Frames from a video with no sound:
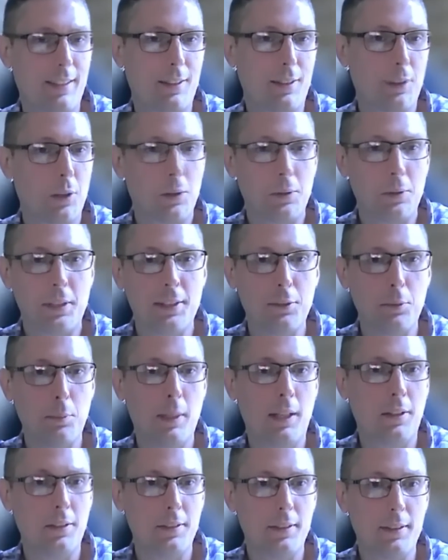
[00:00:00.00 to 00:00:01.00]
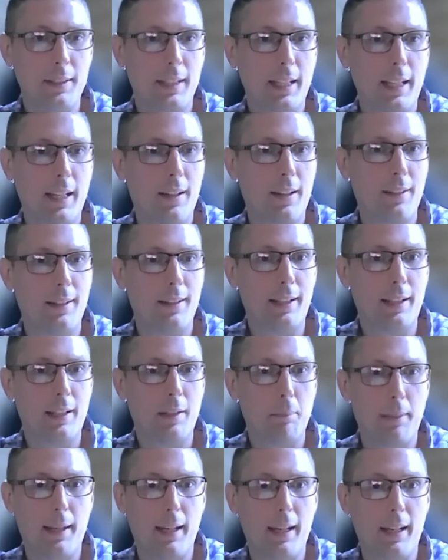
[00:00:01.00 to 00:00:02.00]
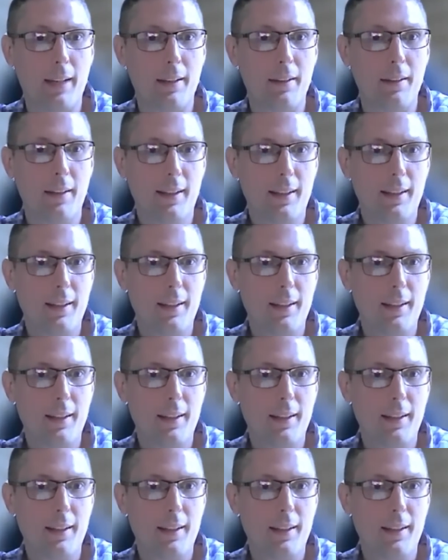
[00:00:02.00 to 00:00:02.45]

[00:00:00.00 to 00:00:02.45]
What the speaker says: The gold gets melted down, they get paid,